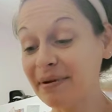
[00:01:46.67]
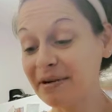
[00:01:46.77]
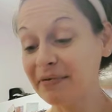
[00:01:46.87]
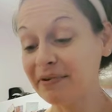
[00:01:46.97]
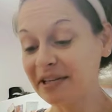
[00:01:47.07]

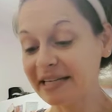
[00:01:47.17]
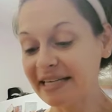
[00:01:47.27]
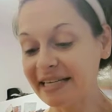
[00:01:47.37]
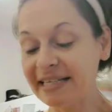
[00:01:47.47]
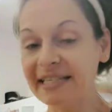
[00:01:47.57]
been really
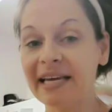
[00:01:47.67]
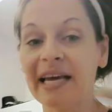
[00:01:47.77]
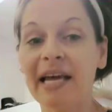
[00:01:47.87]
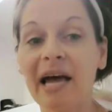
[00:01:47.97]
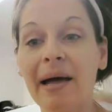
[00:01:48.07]
neat.
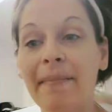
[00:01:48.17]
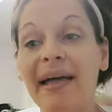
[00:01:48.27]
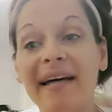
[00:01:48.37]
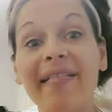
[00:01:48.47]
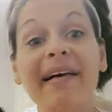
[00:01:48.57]
Um,
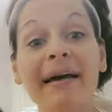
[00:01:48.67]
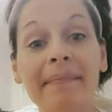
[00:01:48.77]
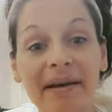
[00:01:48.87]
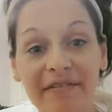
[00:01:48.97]
Ella, my